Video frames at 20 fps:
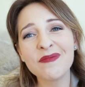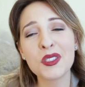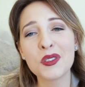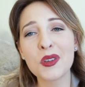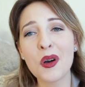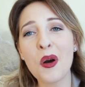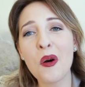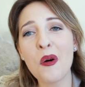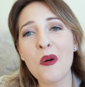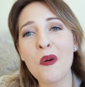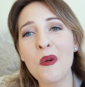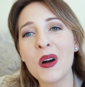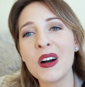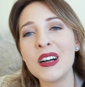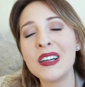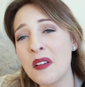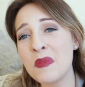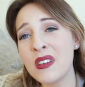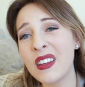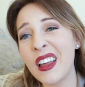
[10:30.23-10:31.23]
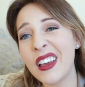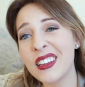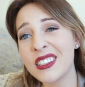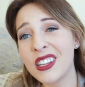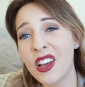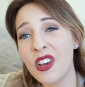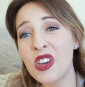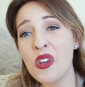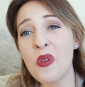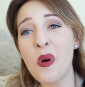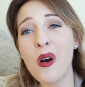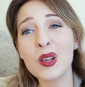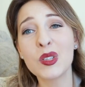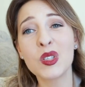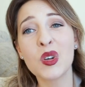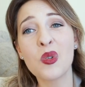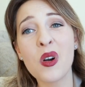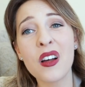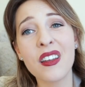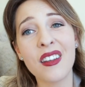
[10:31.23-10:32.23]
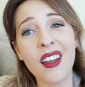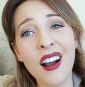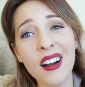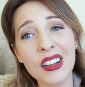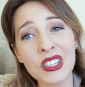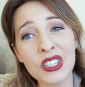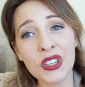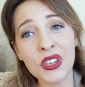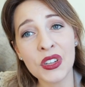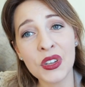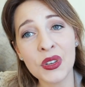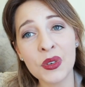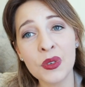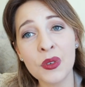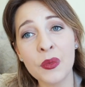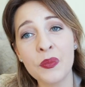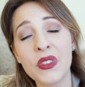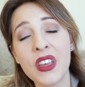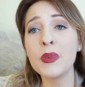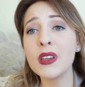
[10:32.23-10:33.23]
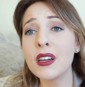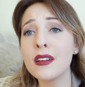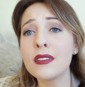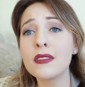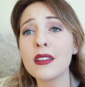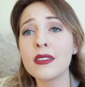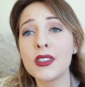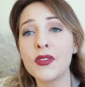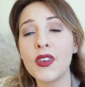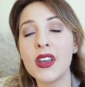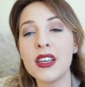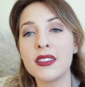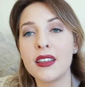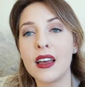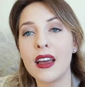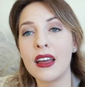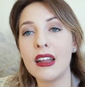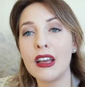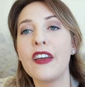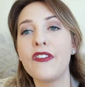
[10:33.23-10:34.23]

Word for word: So, I mean, I can tell you also what not to do because let's face it,